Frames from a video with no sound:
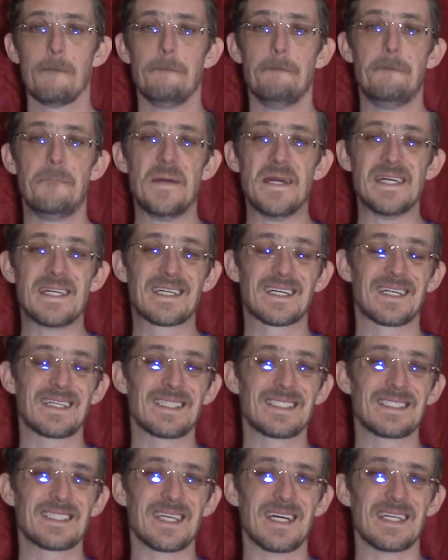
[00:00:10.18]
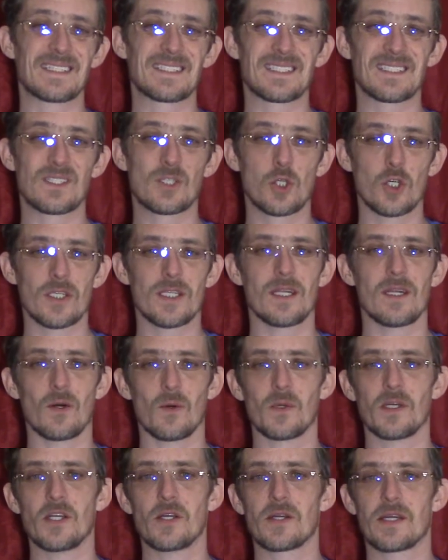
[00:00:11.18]
because it's good to know
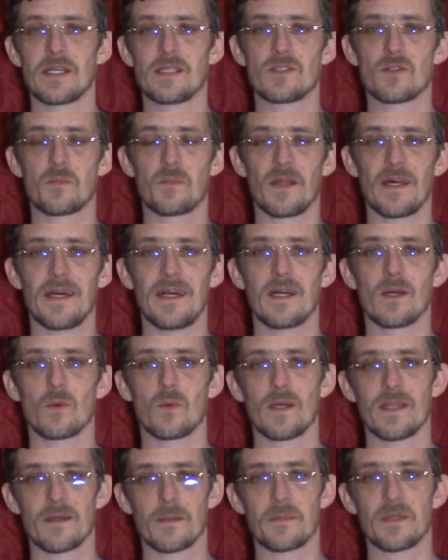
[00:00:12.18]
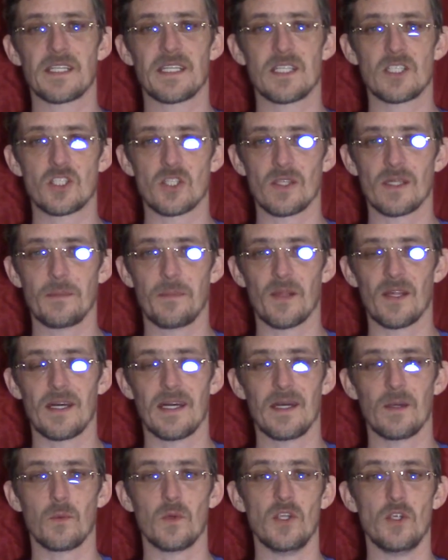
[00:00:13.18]
what your kids are playing or what they're potentially
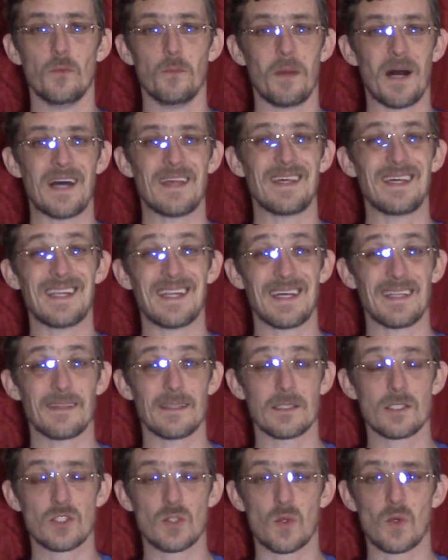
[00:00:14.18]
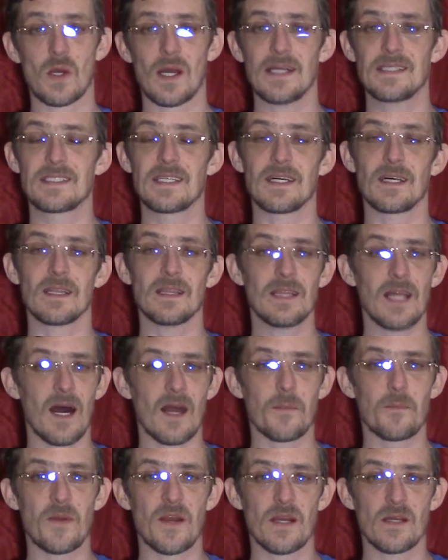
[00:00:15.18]
playing when you buy it at the store. I see a lot
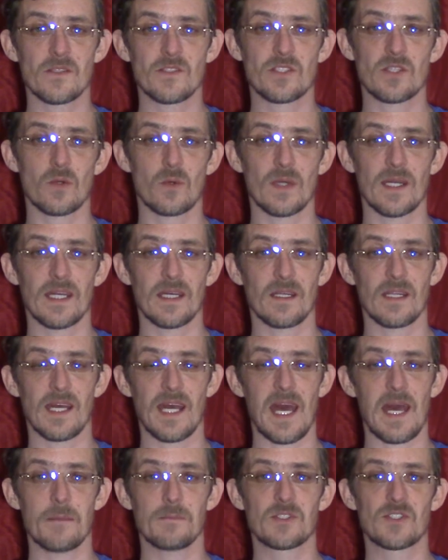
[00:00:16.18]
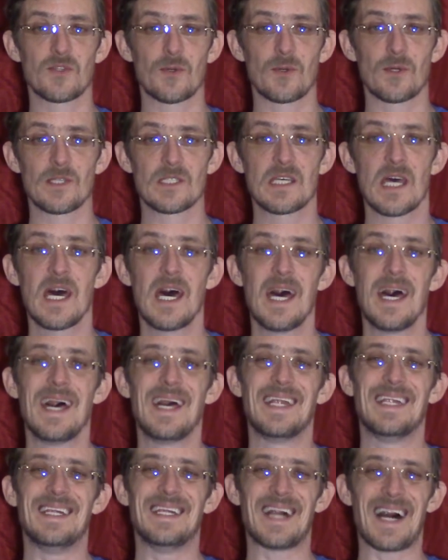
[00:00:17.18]
of parents going into game stores
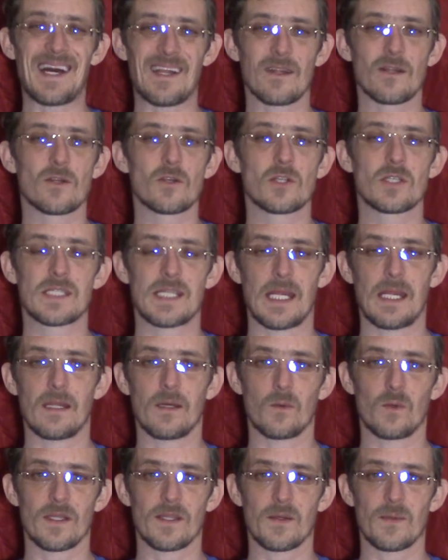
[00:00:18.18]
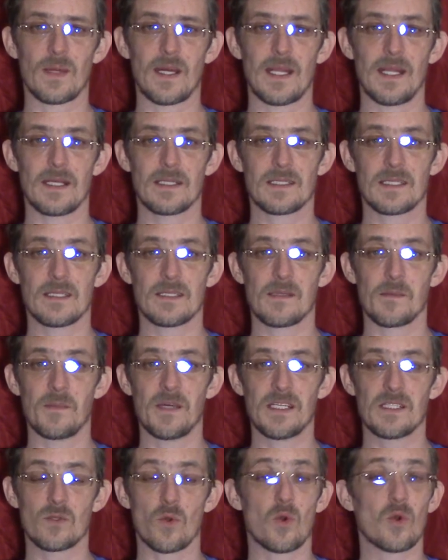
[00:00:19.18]
not understanding what the rating system
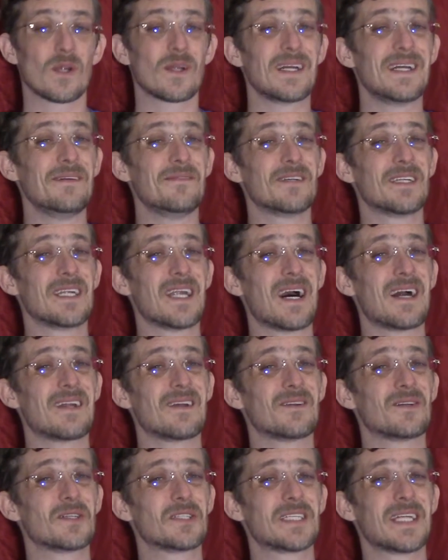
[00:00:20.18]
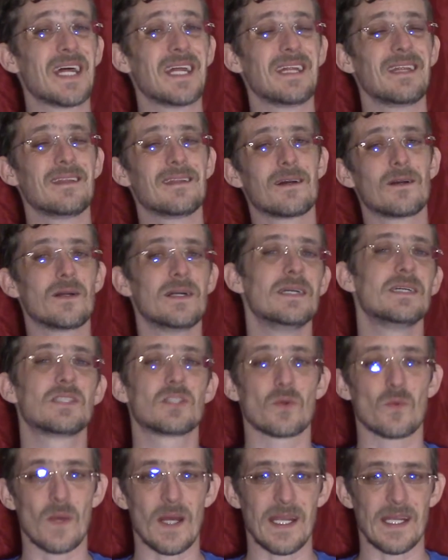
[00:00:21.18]
is, or even not understanding there is
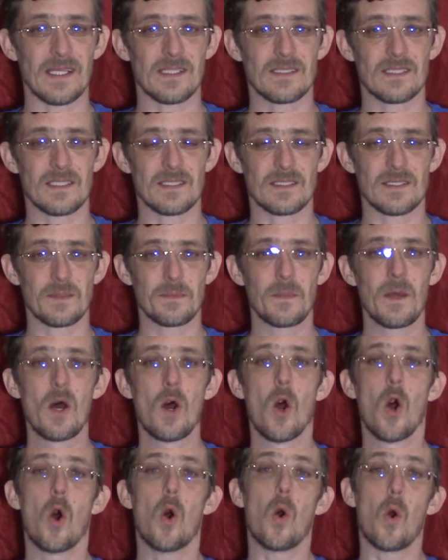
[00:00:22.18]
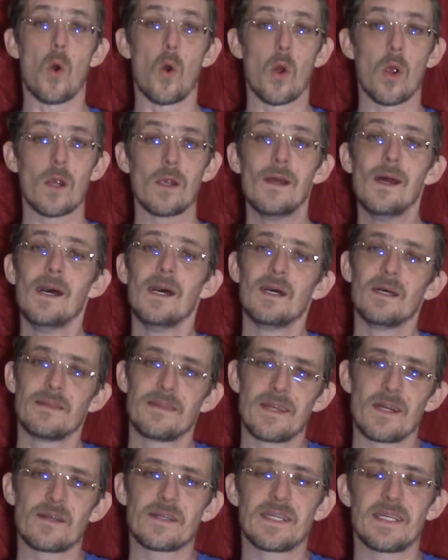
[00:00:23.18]
a rating system, or
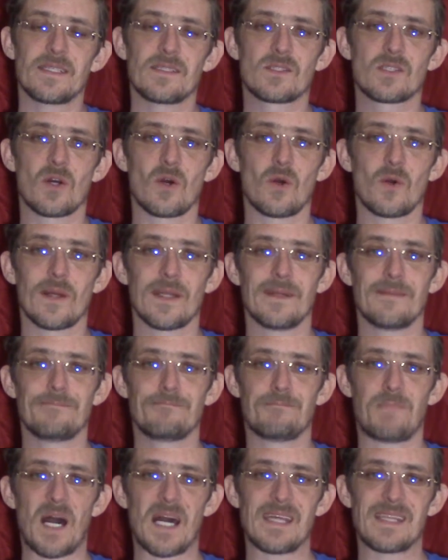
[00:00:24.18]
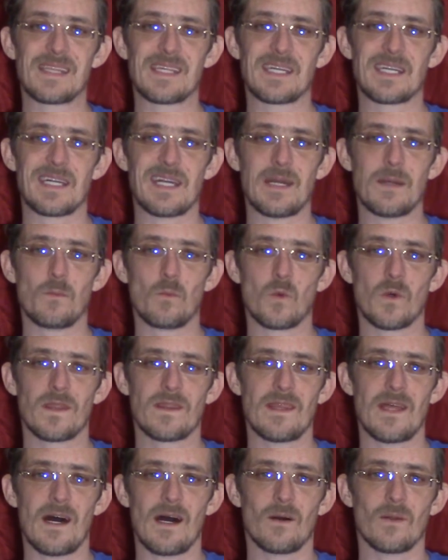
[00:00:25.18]
their kids go and buy the game
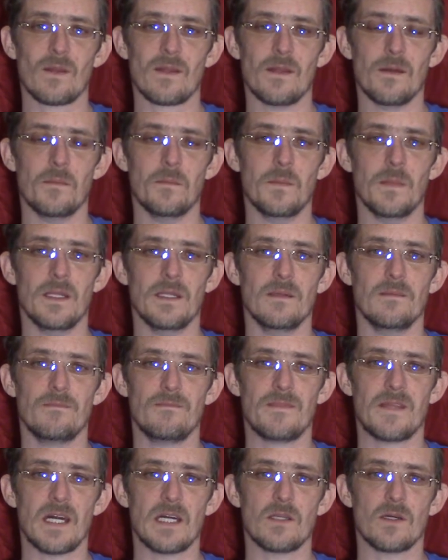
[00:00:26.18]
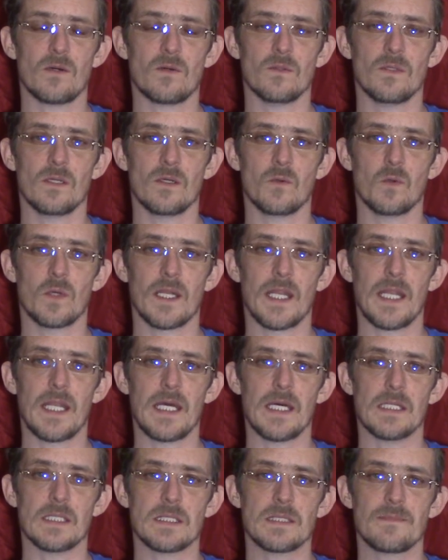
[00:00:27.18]
without them and they don't know what it
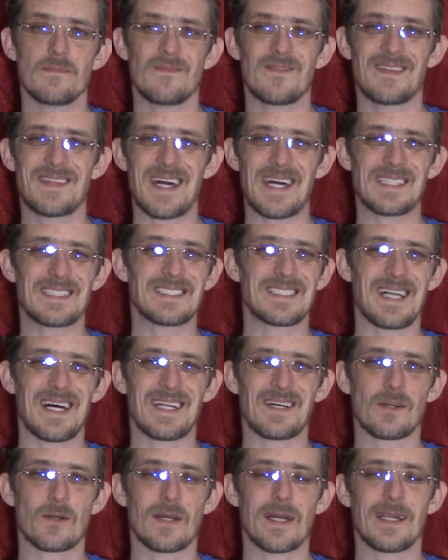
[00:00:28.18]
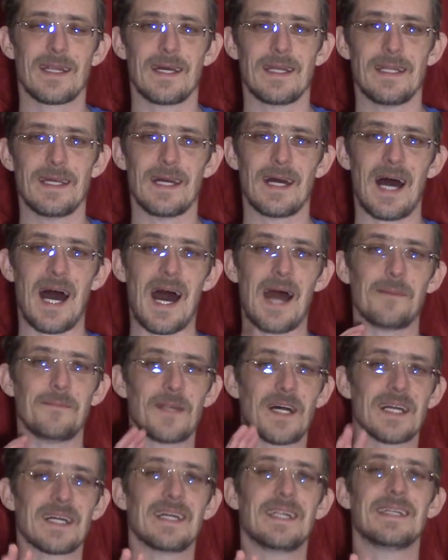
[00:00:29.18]
is. That's not a great idea. I'm
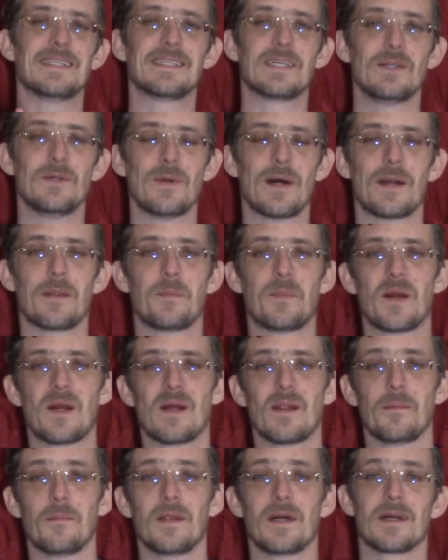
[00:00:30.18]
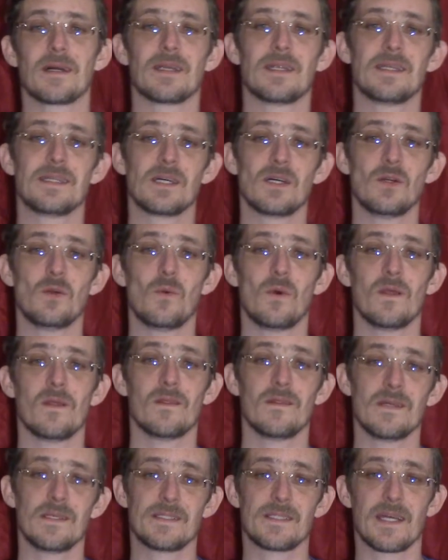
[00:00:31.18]
not going to tell you how to parent. I'm not going to tell you whether
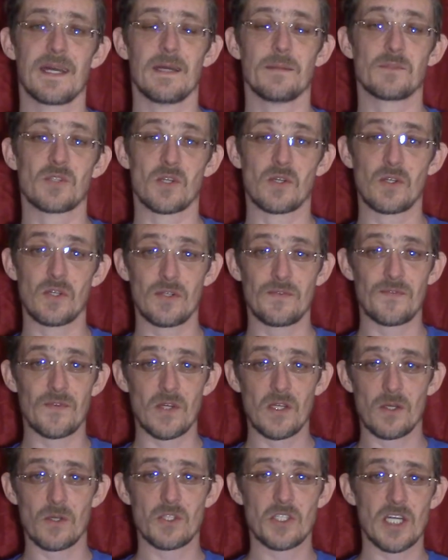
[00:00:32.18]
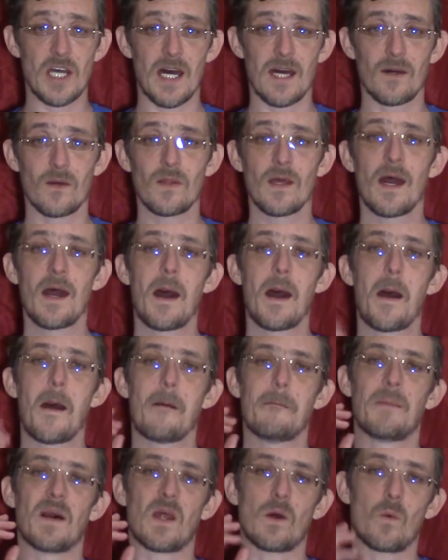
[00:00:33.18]
these games are good for your child,
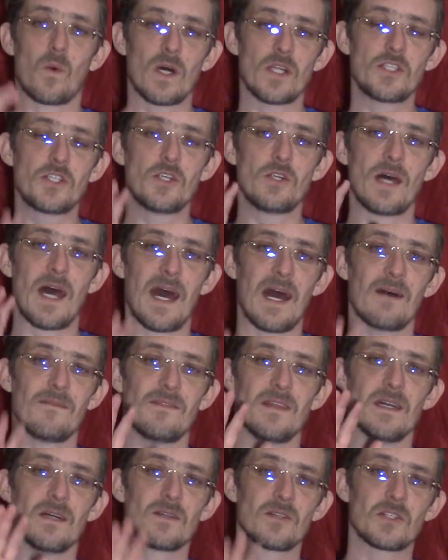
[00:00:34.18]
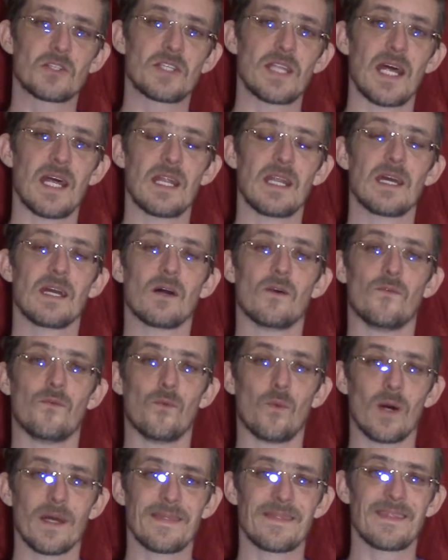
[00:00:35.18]
but I want you to have the understanding of
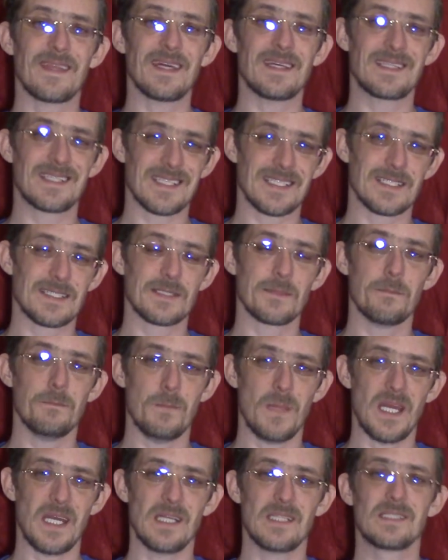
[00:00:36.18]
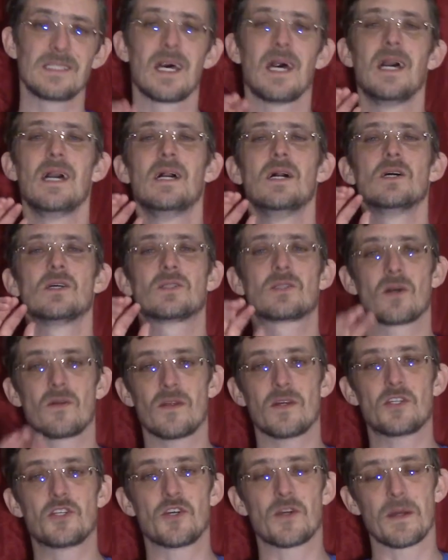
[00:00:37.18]
what the system means so
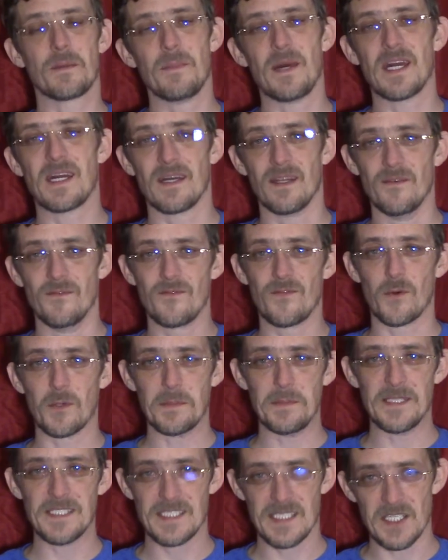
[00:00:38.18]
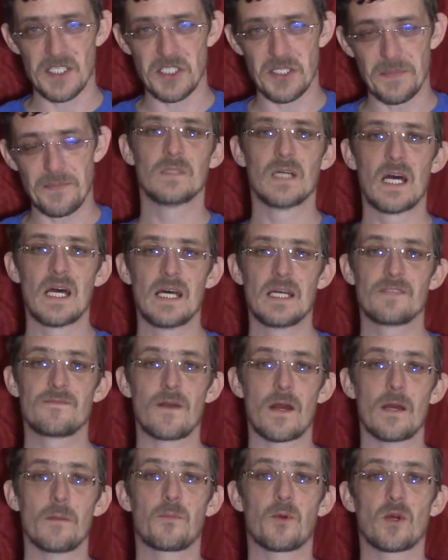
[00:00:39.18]
that you can make an informed decision. It's
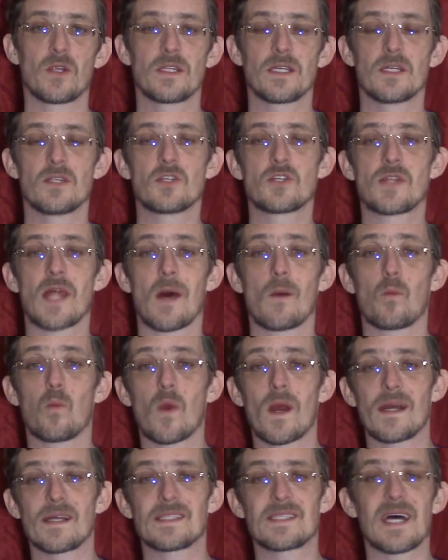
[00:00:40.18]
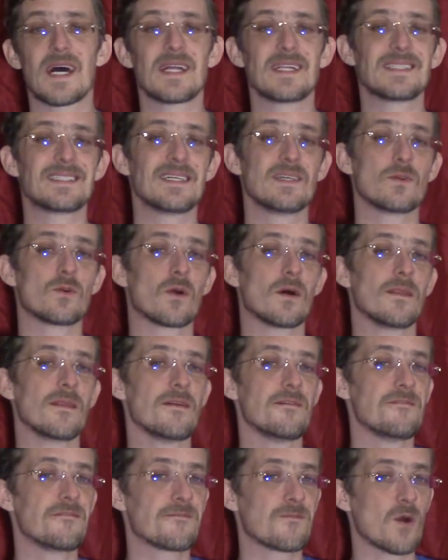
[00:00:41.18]
very important to understand where it's at. It's either on the
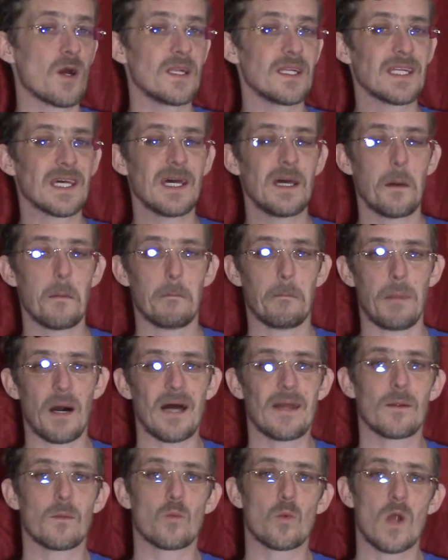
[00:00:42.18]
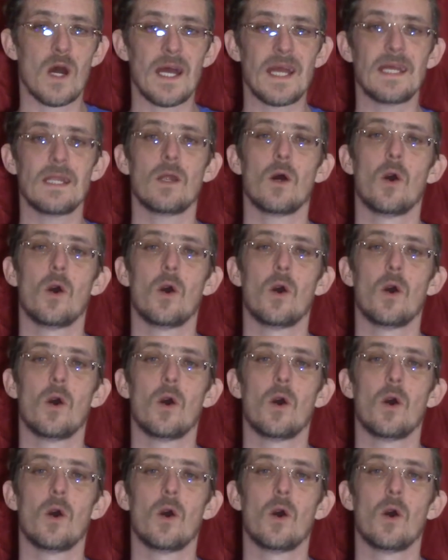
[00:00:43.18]
front, bottom right,